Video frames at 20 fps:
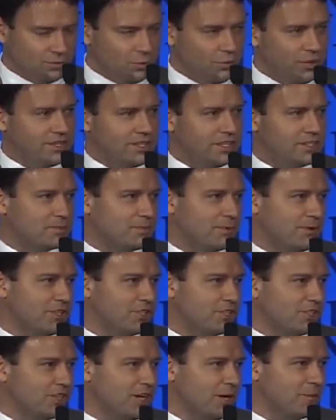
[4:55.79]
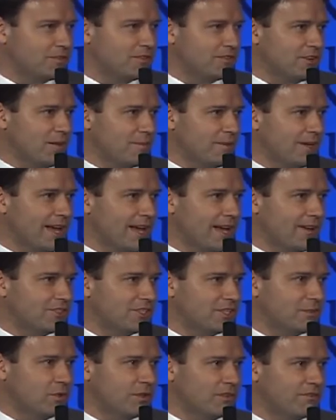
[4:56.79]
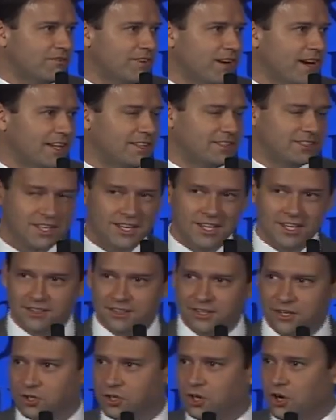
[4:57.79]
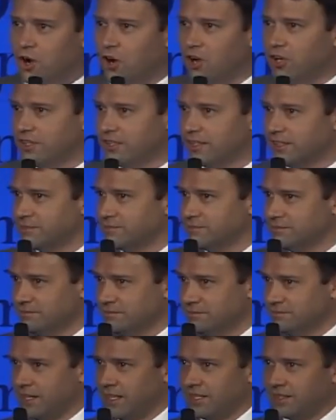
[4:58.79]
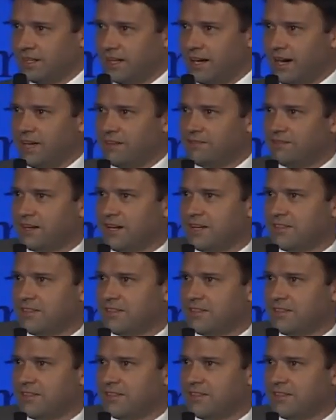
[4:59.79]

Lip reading: where the inspiration comes from and how someone finds their calling in life.